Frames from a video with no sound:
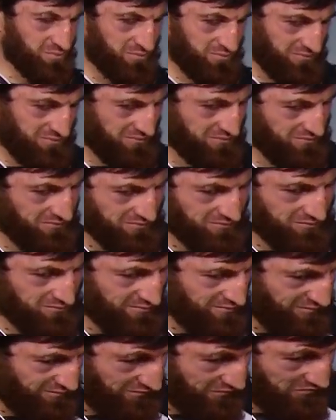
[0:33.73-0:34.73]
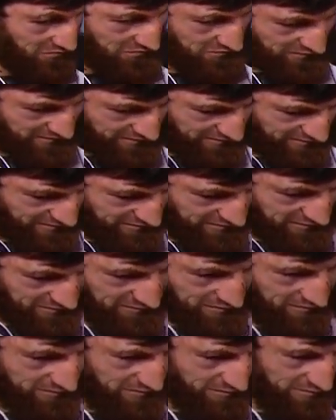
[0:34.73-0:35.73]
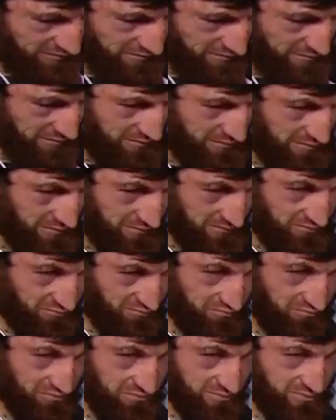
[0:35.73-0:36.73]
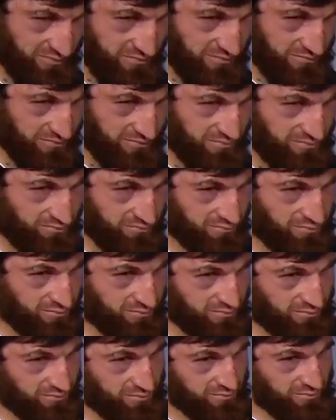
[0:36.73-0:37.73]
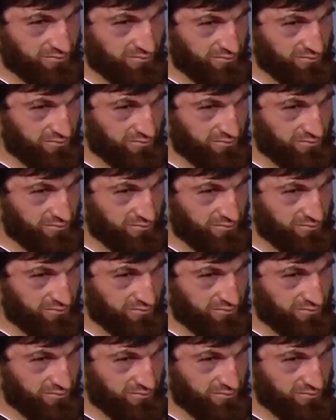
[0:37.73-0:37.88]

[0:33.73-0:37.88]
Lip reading: (silent)